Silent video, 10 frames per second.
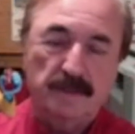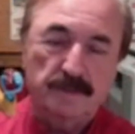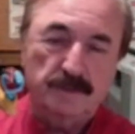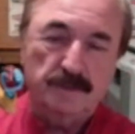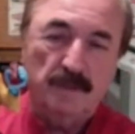
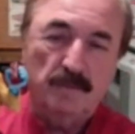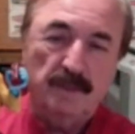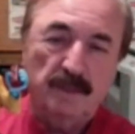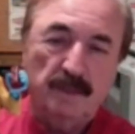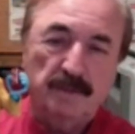that so that
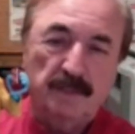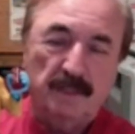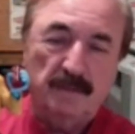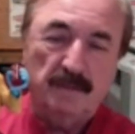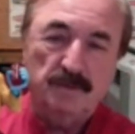when they built the
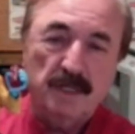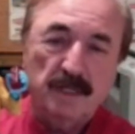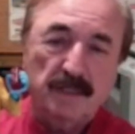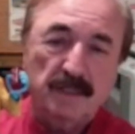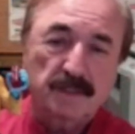
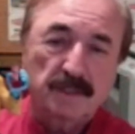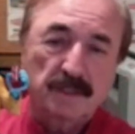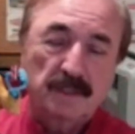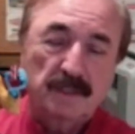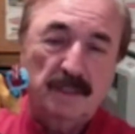animatronics,
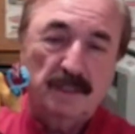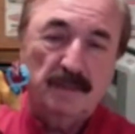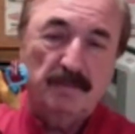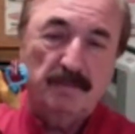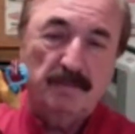um,